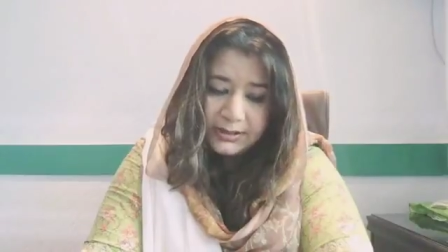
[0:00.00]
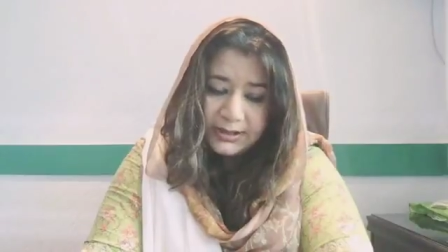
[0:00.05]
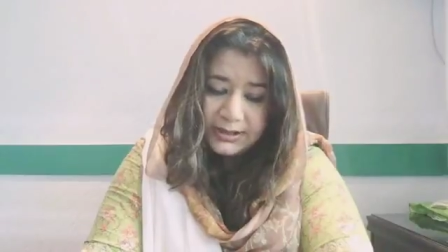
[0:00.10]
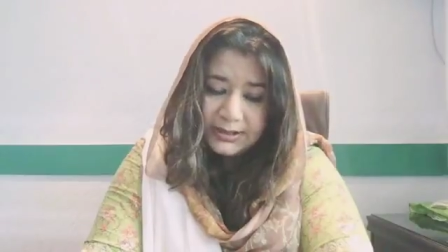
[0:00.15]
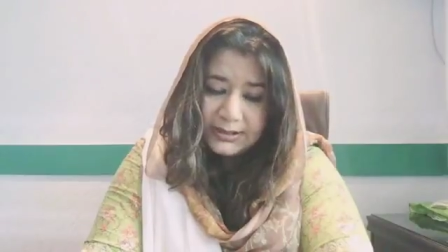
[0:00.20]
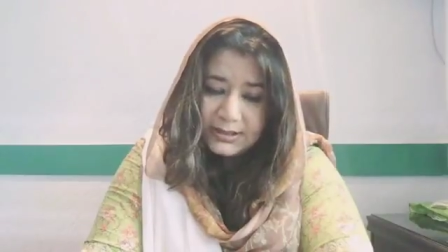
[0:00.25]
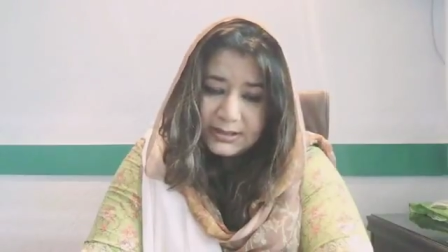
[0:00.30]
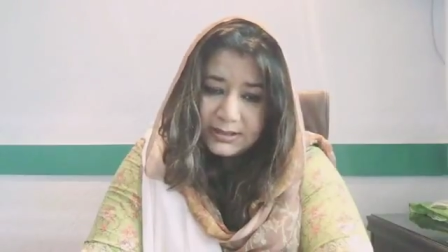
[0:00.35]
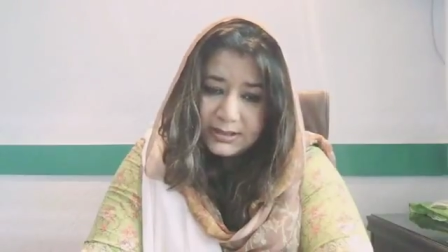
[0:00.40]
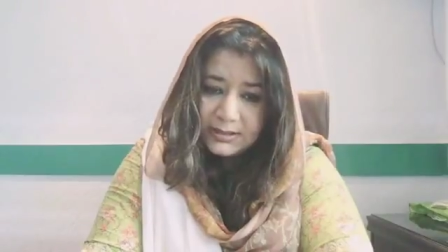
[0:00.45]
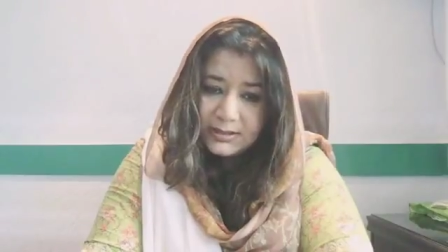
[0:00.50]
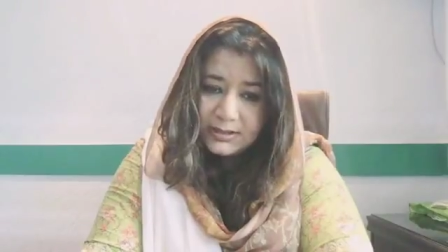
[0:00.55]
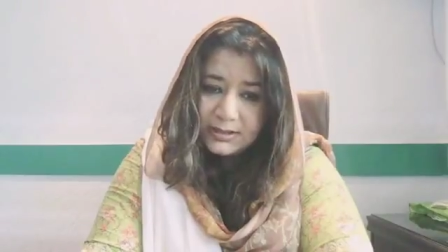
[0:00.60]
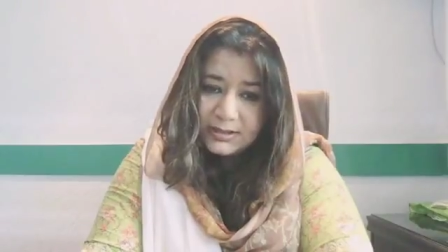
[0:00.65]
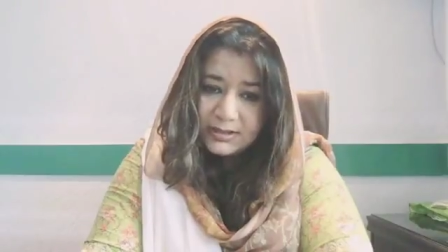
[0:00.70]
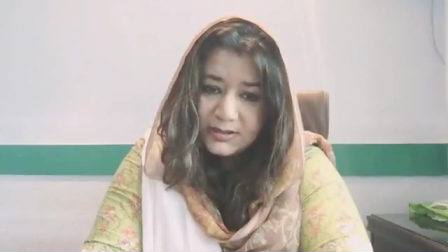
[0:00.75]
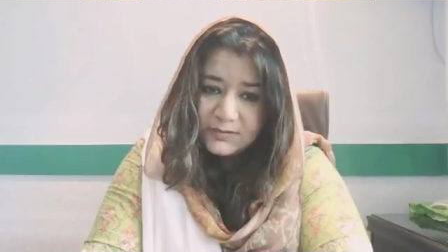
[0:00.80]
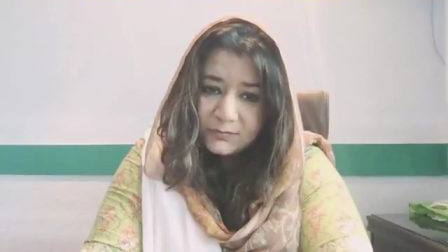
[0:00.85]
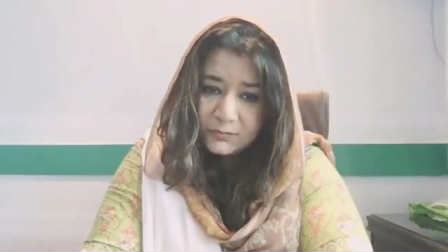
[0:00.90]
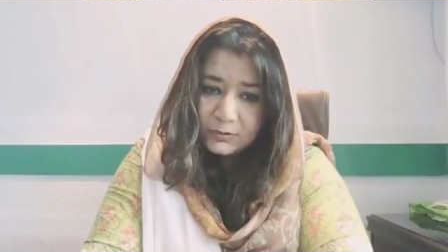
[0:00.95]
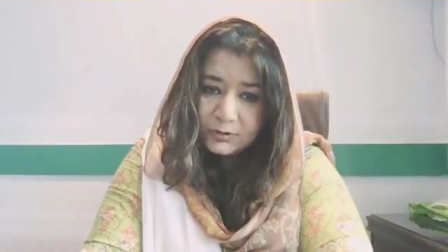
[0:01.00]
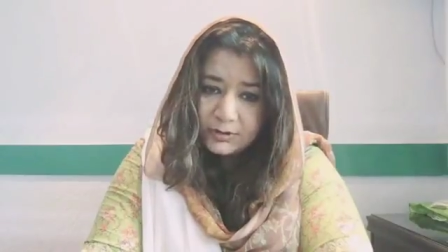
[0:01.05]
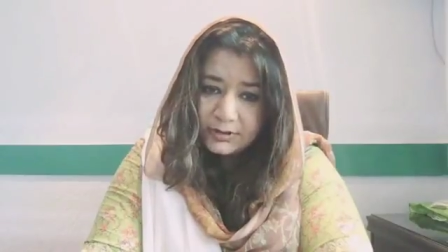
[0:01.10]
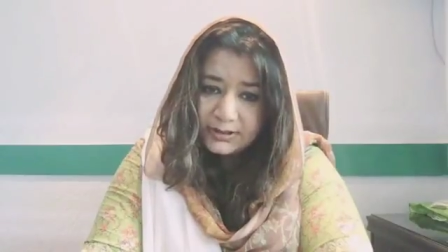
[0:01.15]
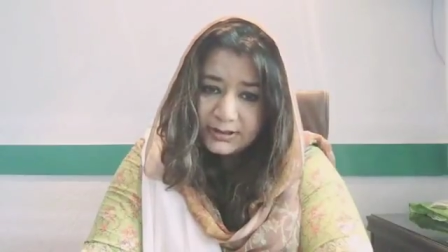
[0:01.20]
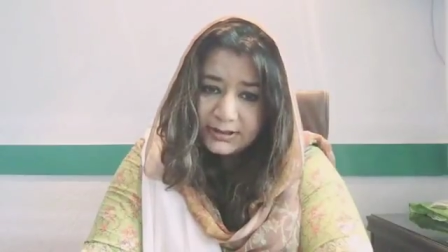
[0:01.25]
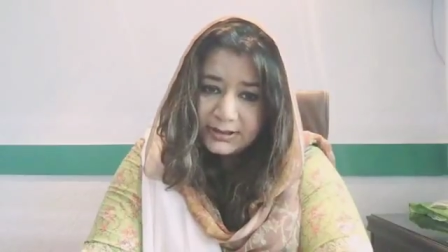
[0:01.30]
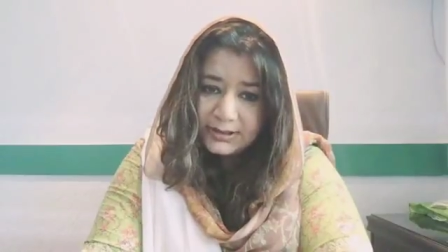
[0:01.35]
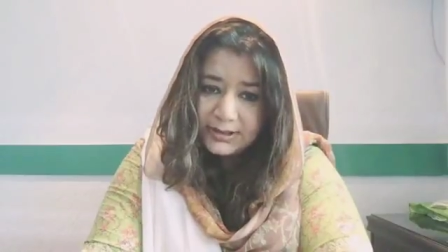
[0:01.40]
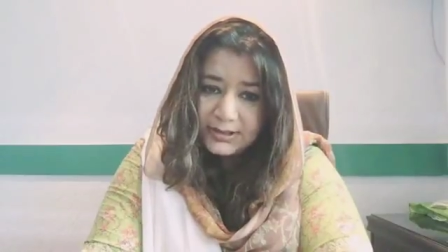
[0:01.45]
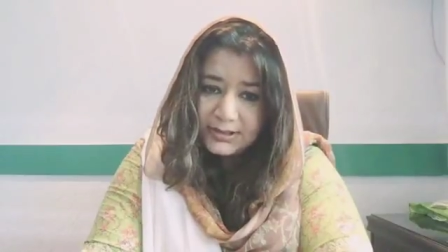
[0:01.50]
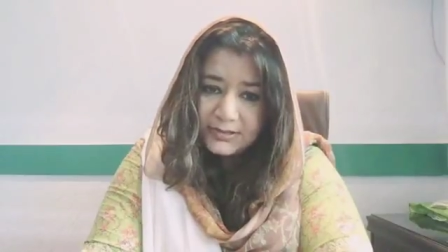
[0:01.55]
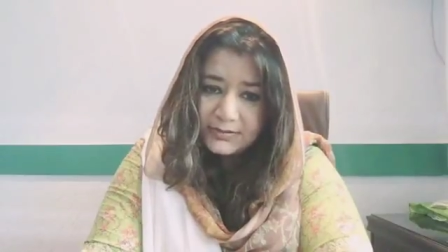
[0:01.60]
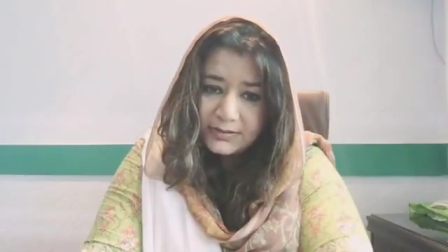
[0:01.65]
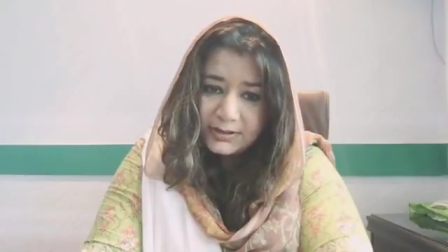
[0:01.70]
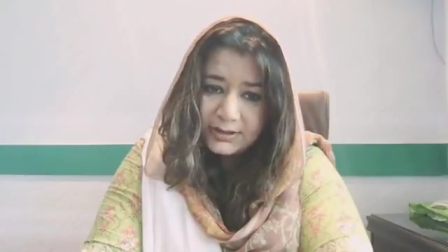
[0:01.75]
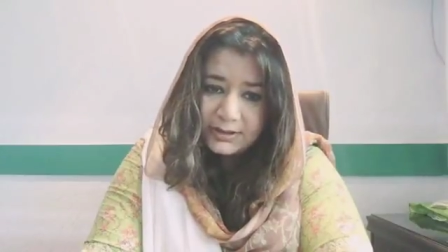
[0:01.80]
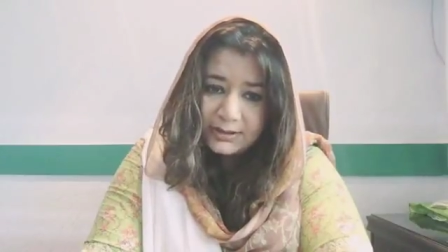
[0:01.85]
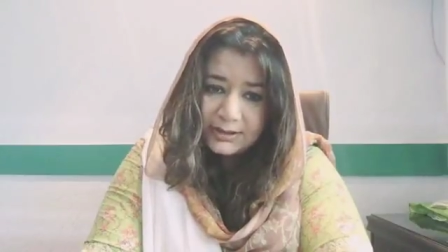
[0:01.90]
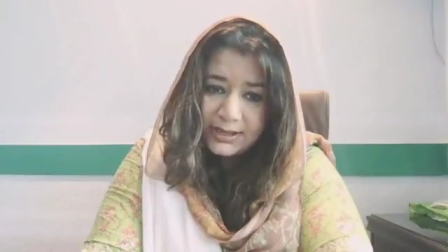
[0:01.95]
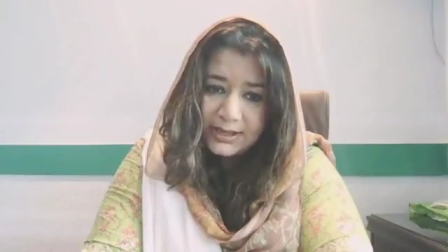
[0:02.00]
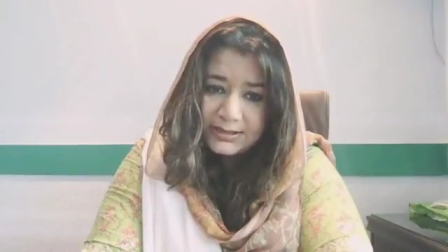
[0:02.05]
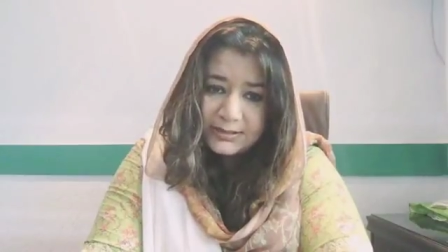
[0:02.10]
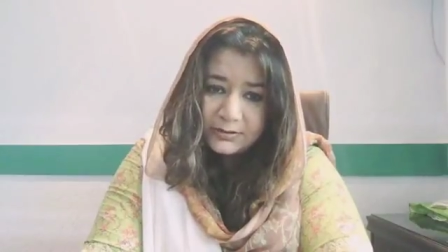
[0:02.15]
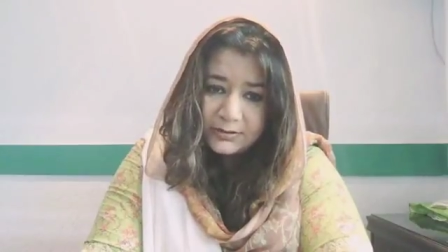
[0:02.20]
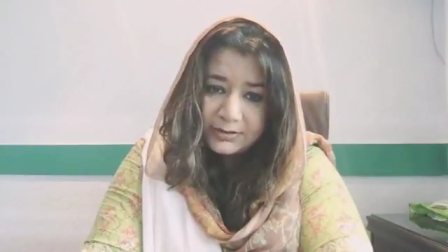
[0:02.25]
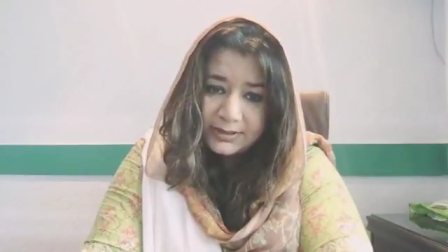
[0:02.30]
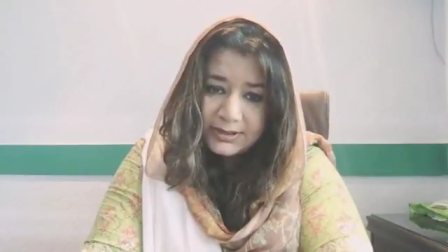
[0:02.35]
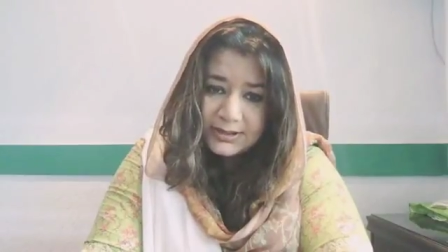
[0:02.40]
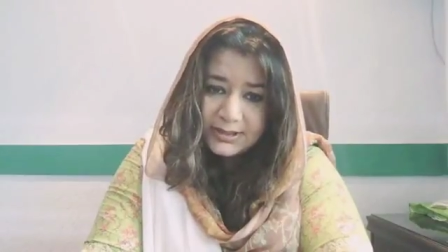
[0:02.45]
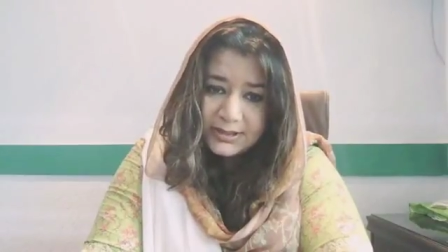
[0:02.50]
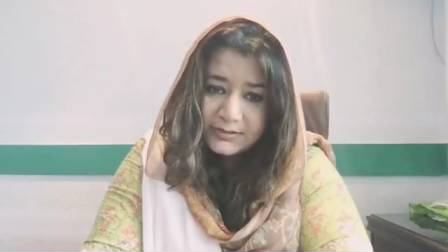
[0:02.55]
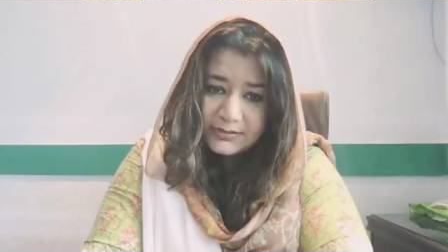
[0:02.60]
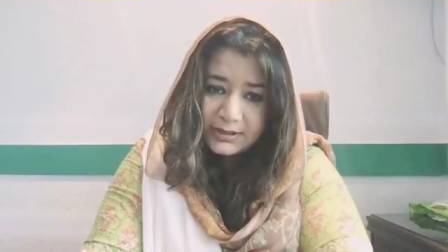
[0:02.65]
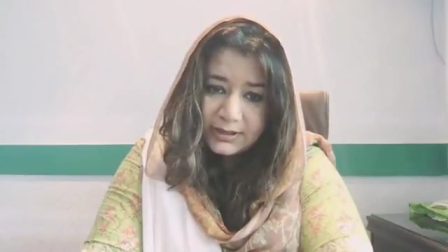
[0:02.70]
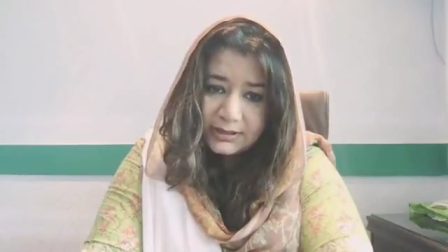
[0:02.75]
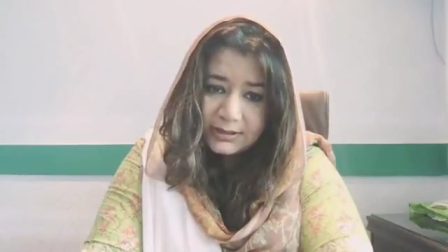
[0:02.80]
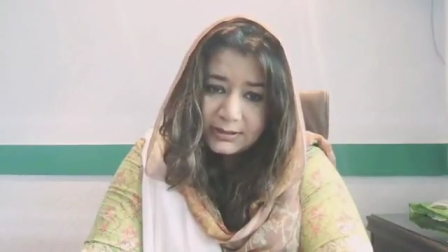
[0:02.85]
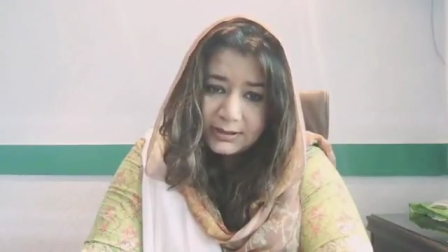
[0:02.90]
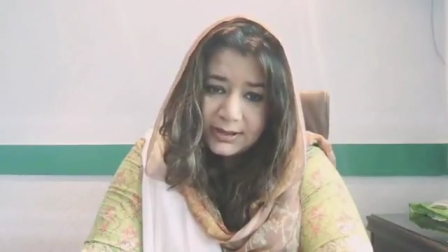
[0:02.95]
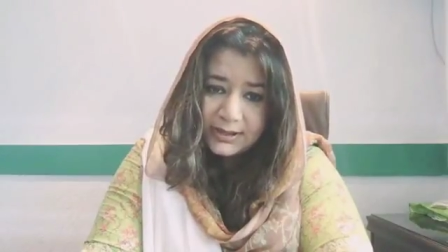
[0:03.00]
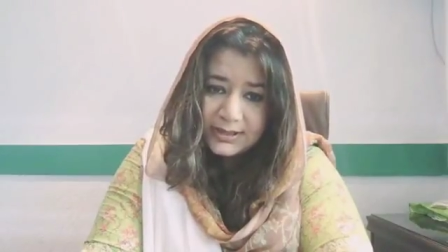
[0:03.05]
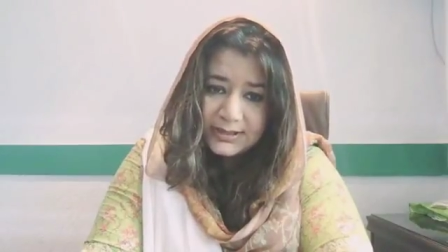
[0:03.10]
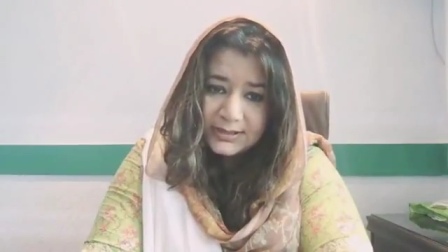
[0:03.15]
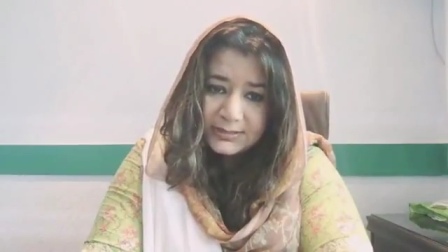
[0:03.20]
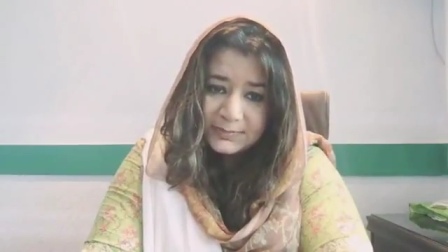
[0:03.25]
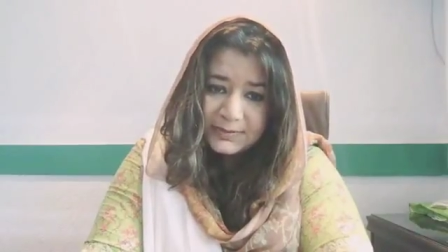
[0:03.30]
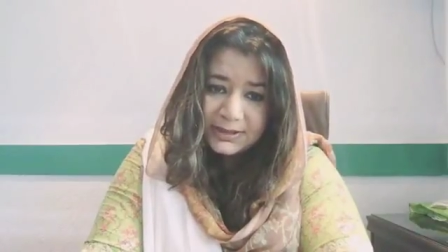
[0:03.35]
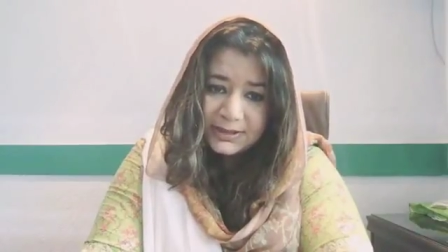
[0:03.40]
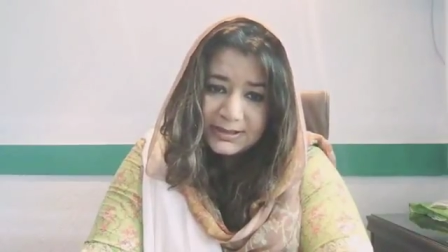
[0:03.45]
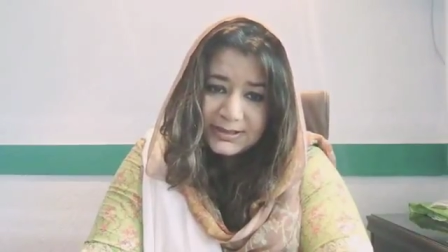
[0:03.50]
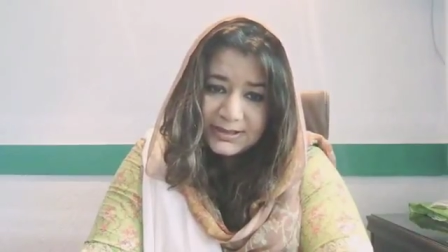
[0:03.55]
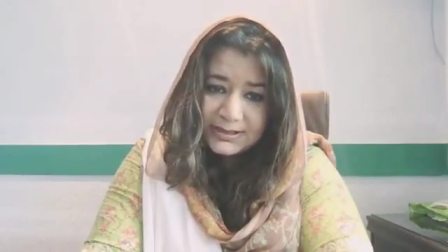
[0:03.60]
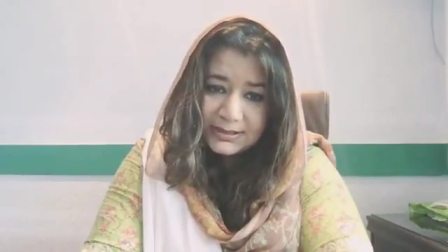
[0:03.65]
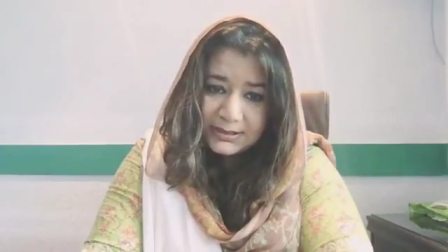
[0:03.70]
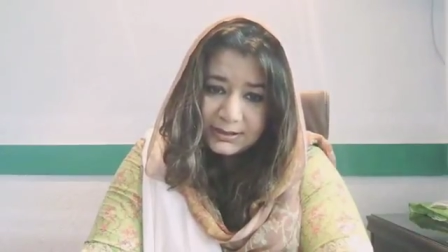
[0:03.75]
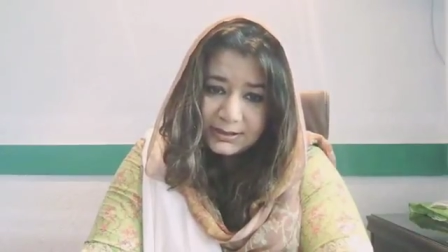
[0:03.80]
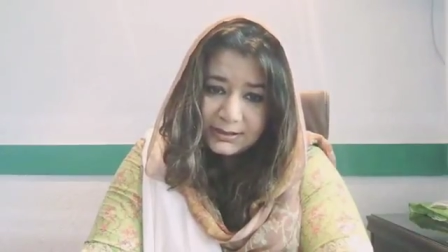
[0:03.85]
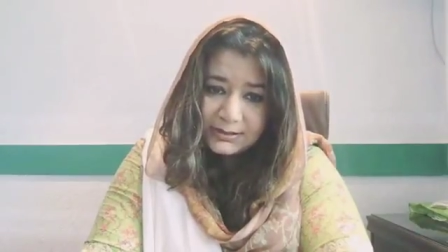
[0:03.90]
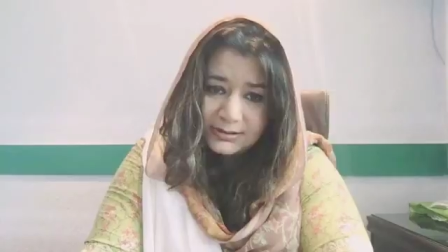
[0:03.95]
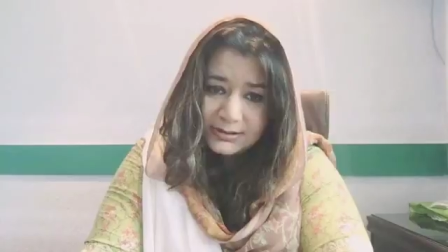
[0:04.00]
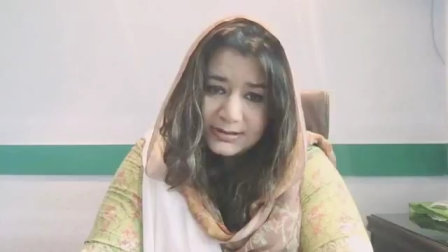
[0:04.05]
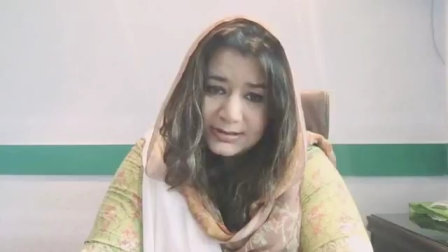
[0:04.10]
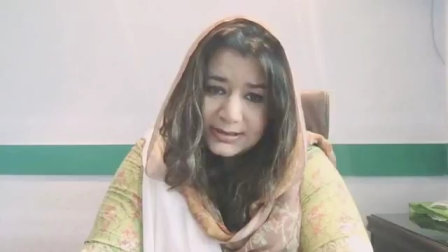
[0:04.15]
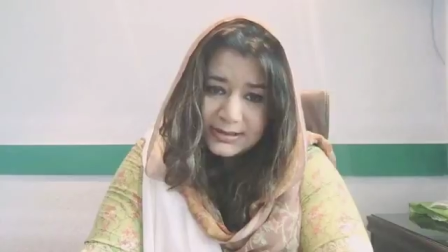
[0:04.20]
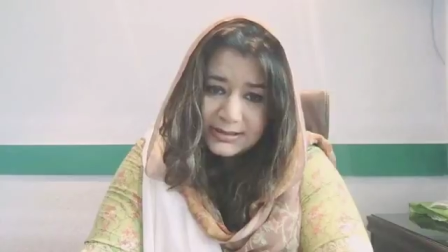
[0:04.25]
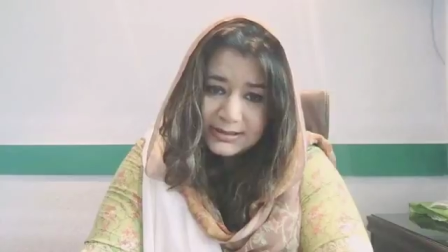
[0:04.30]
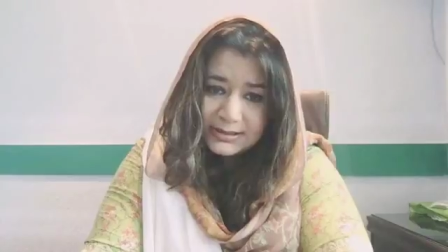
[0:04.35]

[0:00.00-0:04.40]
and tedious war that Israel has orchestrated against the Palestinians.